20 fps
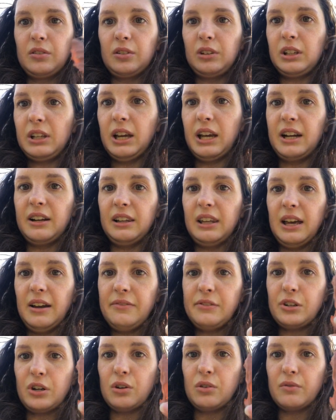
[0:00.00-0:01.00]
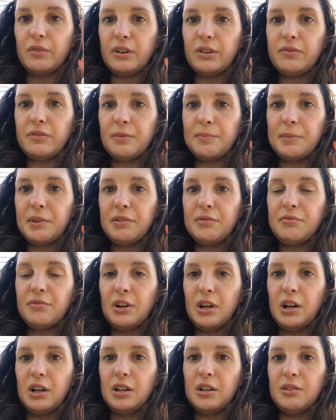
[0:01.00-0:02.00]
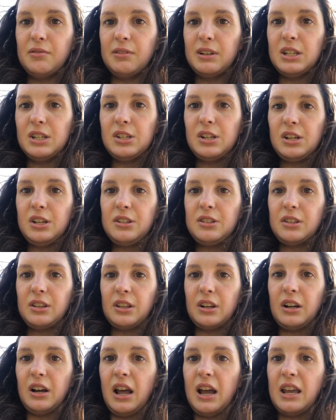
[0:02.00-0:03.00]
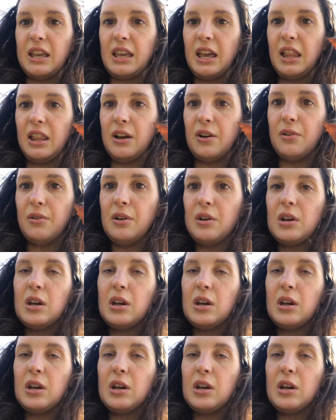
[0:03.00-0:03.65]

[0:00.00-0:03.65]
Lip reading: kind of left over from the fall and winter, so they're not yellow,